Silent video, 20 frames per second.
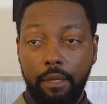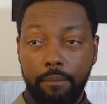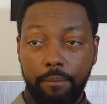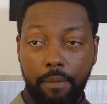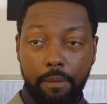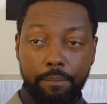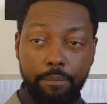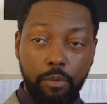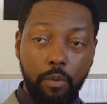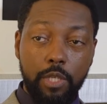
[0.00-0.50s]

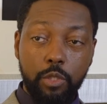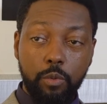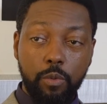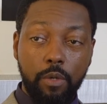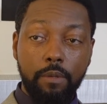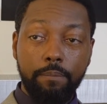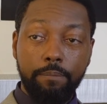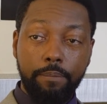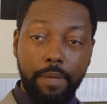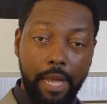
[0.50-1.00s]
My boys
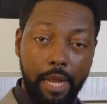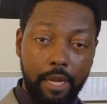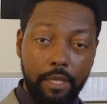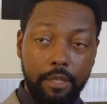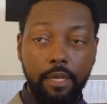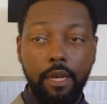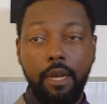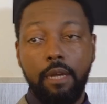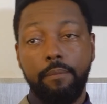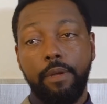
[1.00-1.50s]
were back
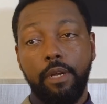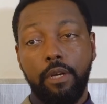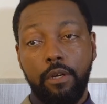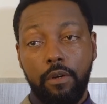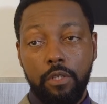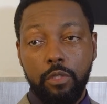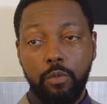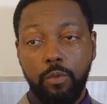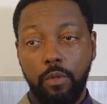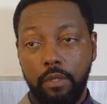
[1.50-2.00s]
there, and my
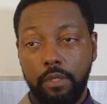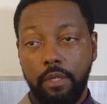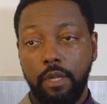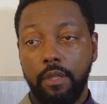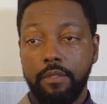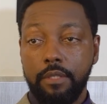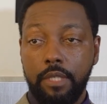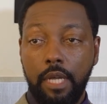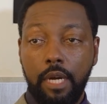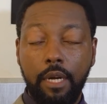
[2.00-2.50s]
girls were on the
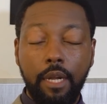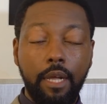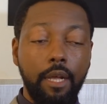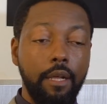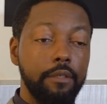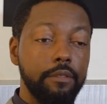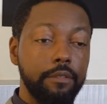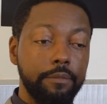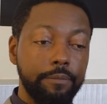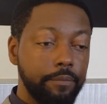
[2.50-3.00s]
other side of the
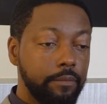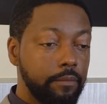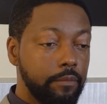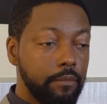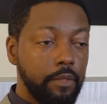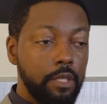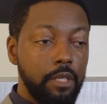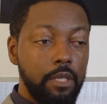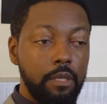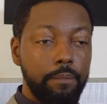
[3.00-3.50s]
house,
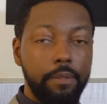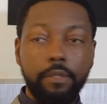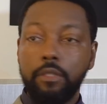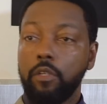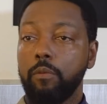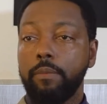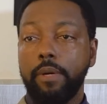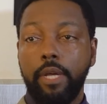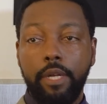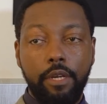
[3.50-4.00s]
but
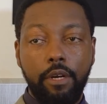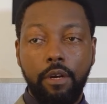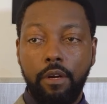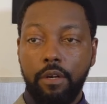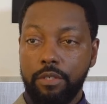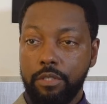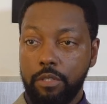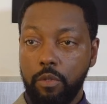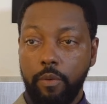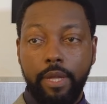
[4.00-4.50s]
nobody heard
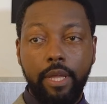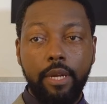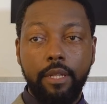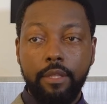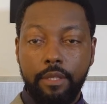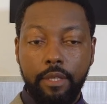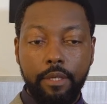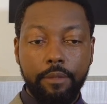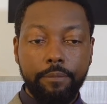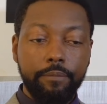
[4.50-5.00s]
or saw
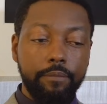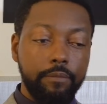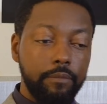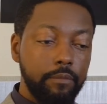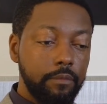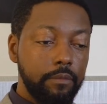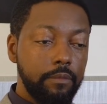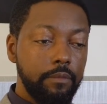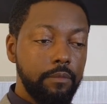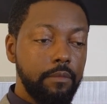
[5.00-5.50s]
anything.
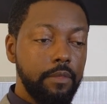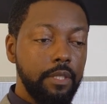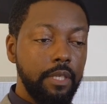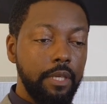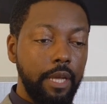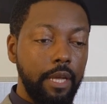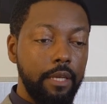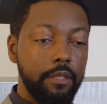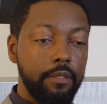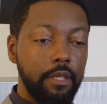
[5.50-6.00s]

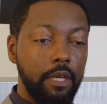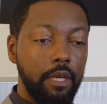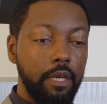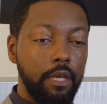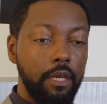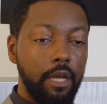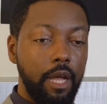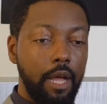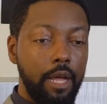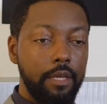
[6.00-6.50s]
And
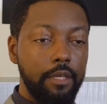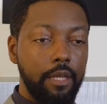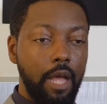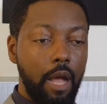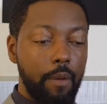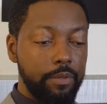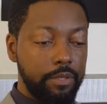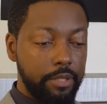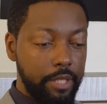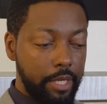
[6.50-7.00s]
I
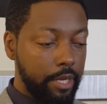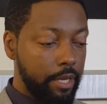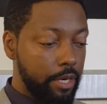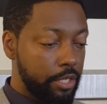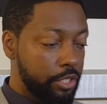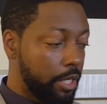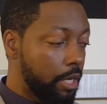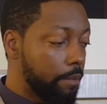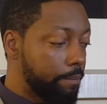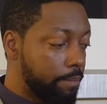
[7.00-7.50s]
was sitting in a
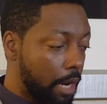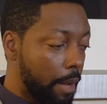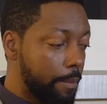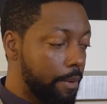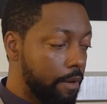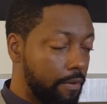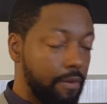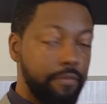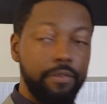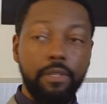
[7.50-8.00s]
chair
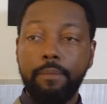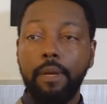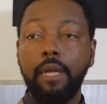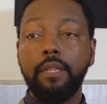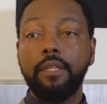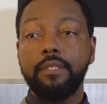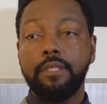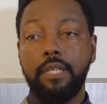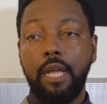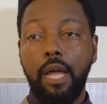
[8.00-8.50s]
probably roughly about
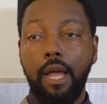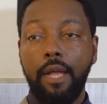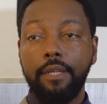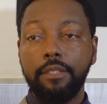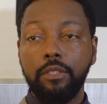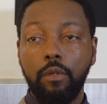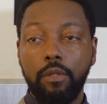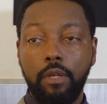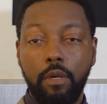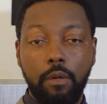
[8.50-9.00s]
this high,
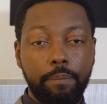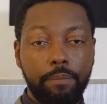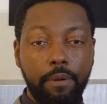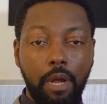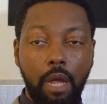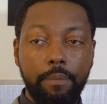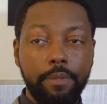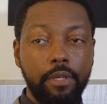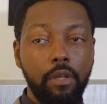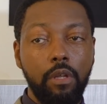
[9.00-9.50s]
so they were
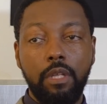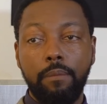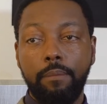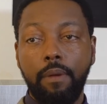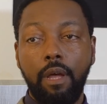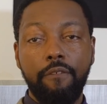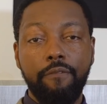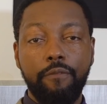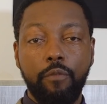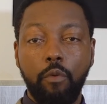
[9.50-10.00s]
probably only
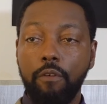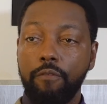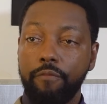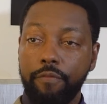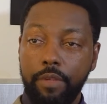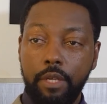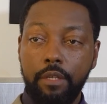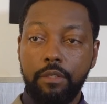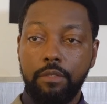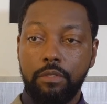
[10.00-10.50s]
about 4
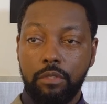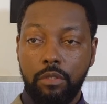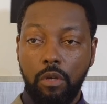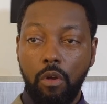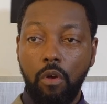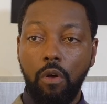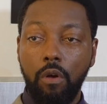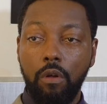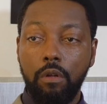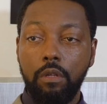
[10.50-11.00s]
feet
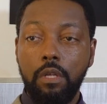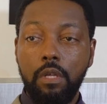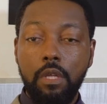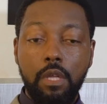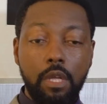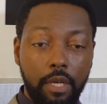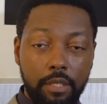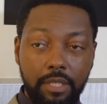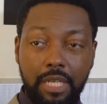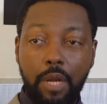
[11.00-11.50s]
tall,
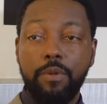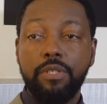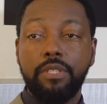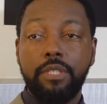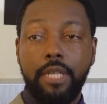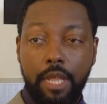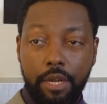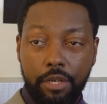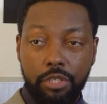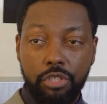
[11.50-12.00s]
because they were
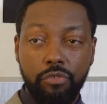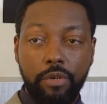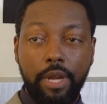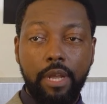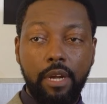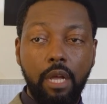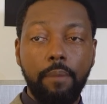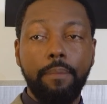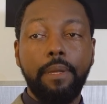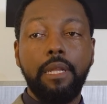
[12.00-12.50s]
standing
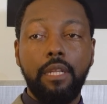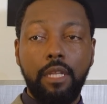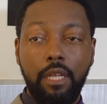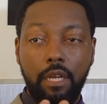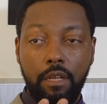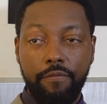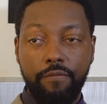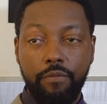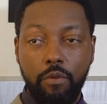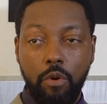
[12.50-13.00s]
straight up and
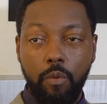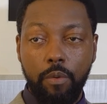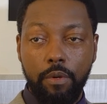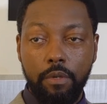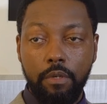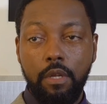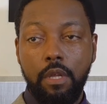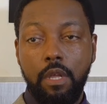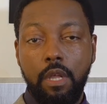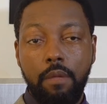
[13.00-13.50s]
leaning
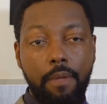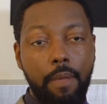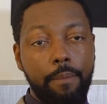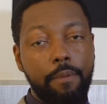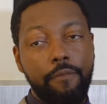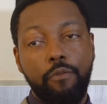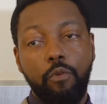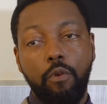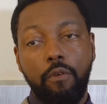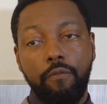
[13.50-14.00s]
forward,
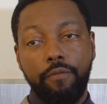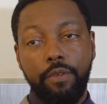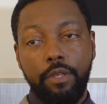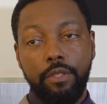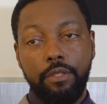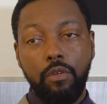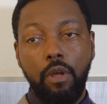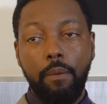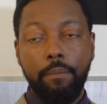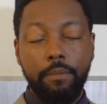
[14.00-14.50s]
maybe 4
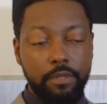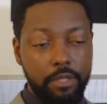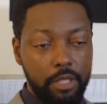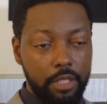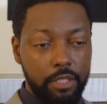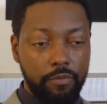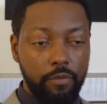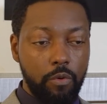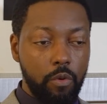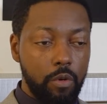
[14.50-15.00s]
feet too. I'm
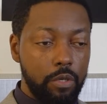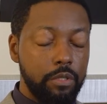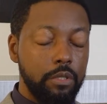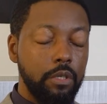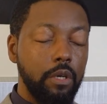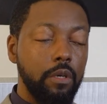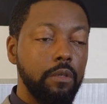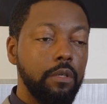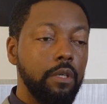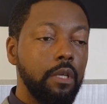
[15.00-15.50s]
6'4",
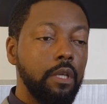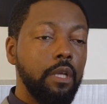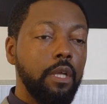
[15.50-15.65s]
so.